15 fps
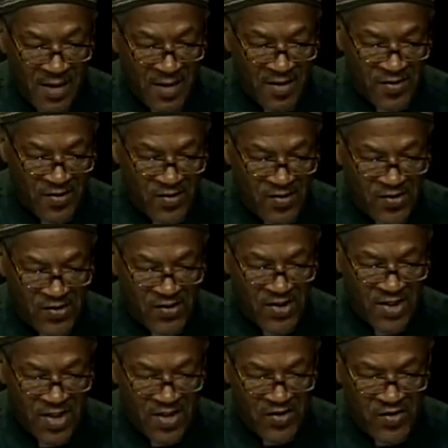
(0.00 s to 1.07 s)

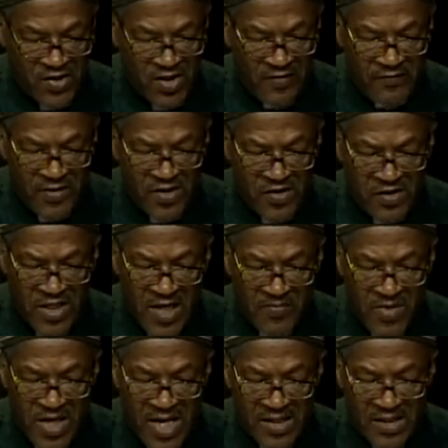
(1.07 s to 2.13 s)
CSGV
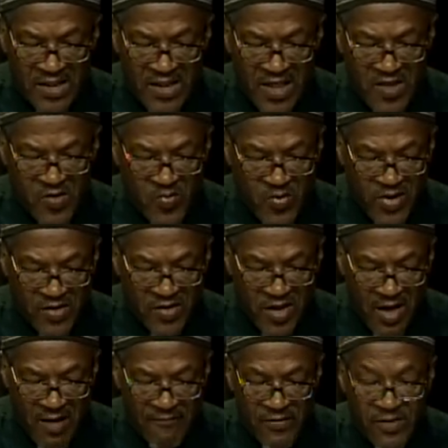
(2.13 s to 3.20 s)
statement on today's press
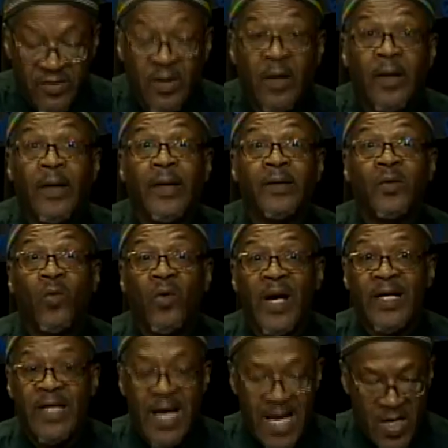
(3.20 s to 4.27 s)
conference at the
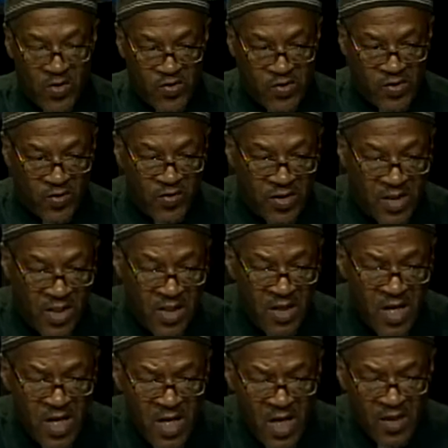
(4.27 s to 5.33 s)
White House, okay?
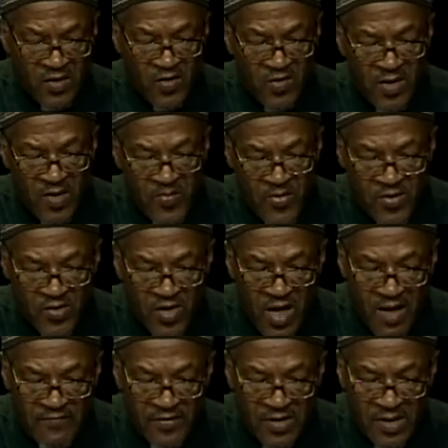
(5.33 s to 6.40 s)
During a press
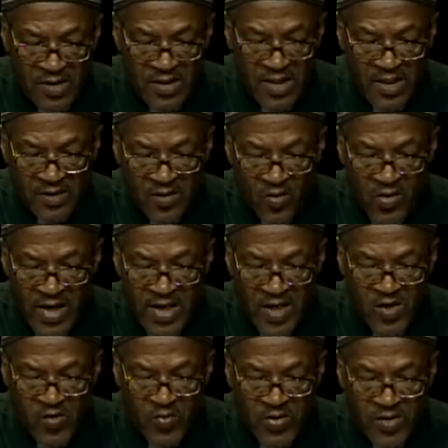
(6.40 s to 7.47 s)
conference today at the White
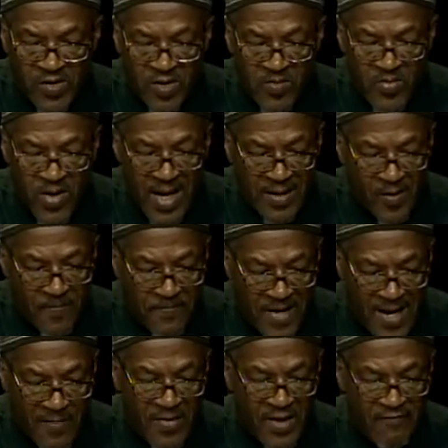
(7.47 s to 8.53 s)
House, President Barack
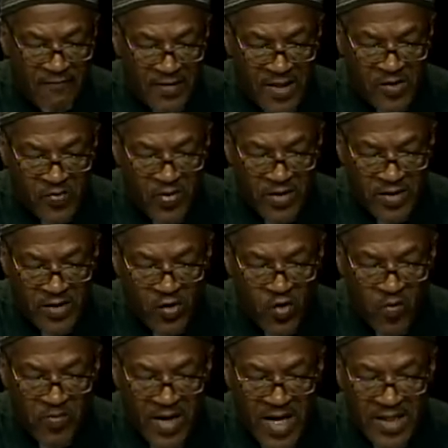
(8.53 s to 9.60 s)
Obama and Vice President
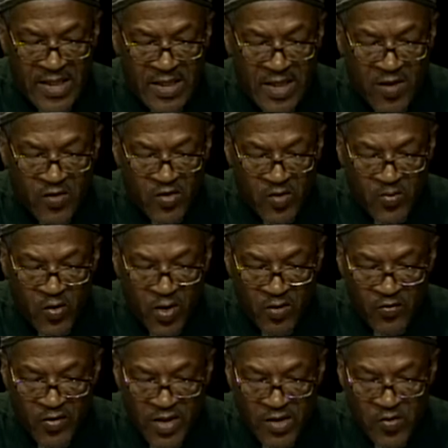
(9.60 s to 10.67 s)
Joe Biden announced a
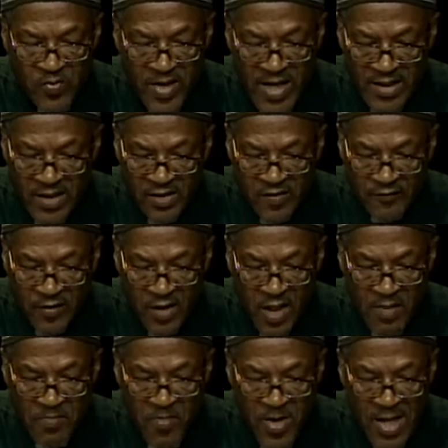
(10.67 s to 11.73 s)
broad-range package of
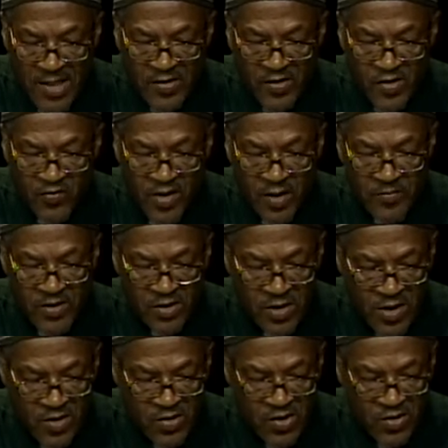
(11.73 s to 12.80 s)
gun policy
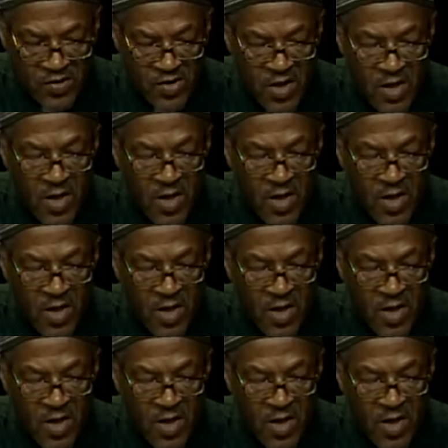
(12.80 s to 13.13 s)
recommendations